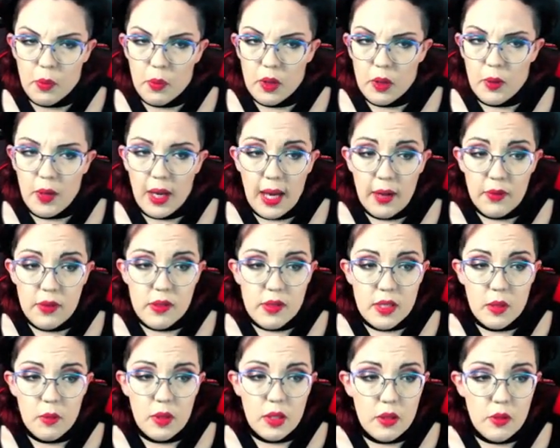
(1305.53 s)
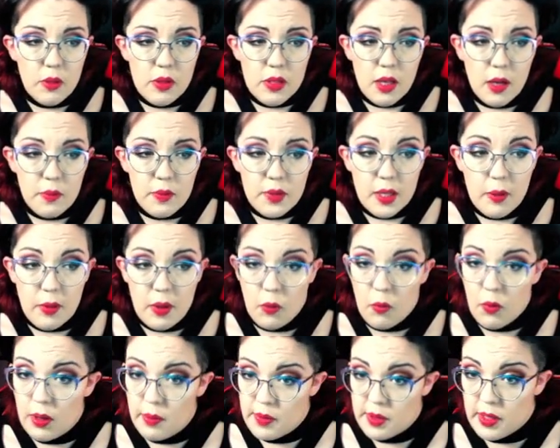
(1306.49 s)
But what you haven't seen me do is update
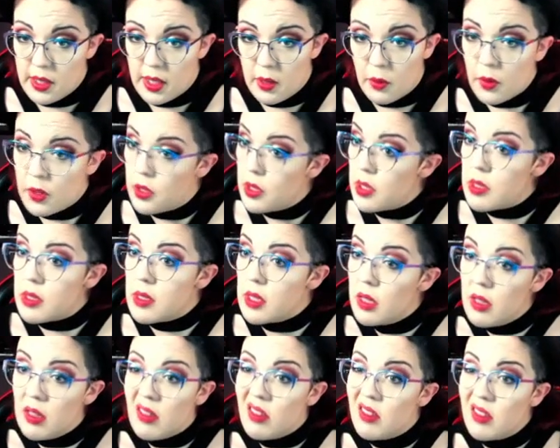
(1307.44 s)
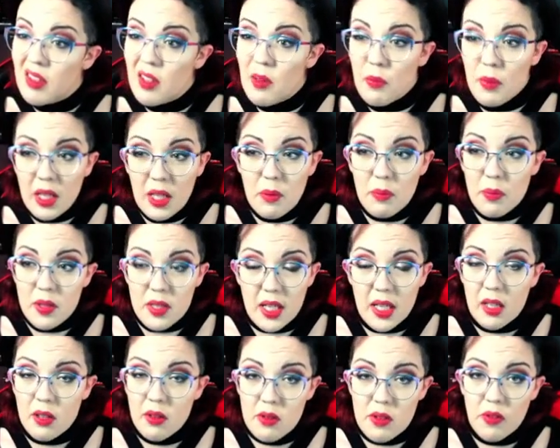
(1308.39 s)
my website, which is still the meat and
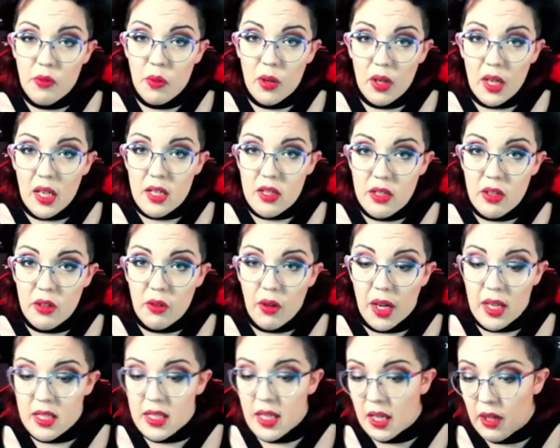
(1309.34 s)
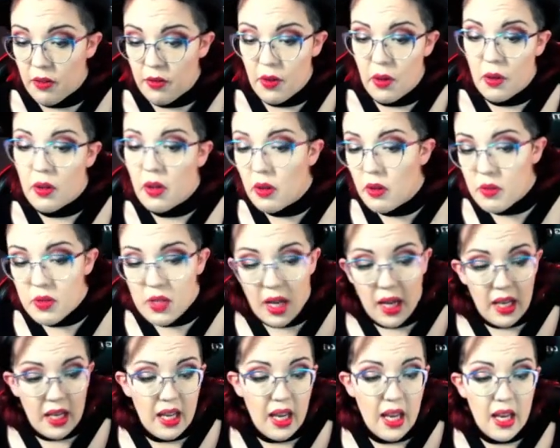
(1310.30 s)
potatoes of what I do. I take
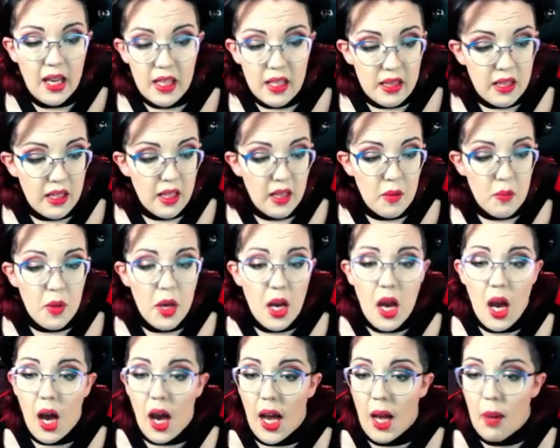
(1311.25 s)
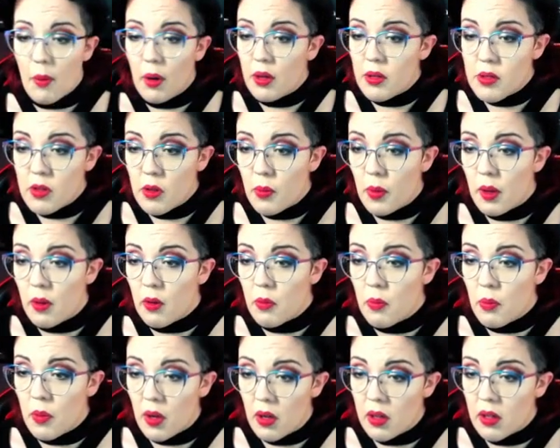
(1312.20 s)
photos, I edit them, I am also my
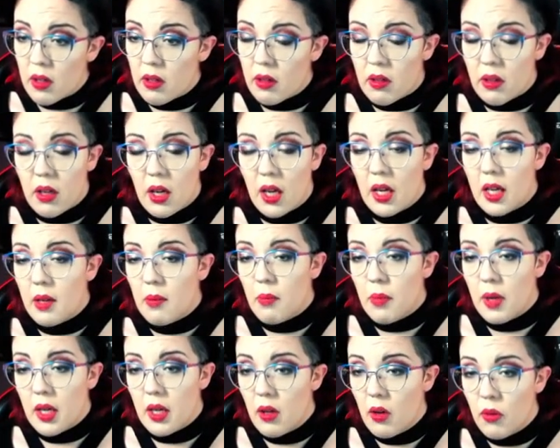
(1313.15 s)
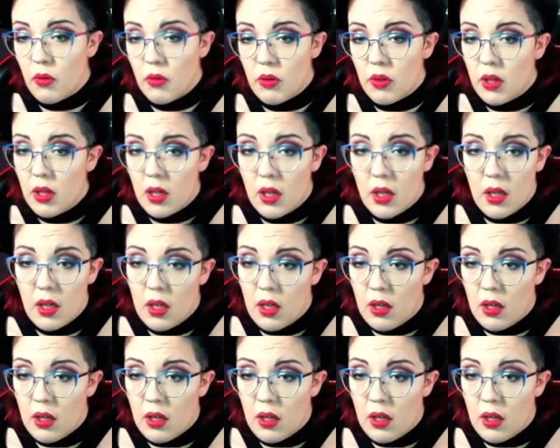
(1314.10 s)
own marketer, I am my own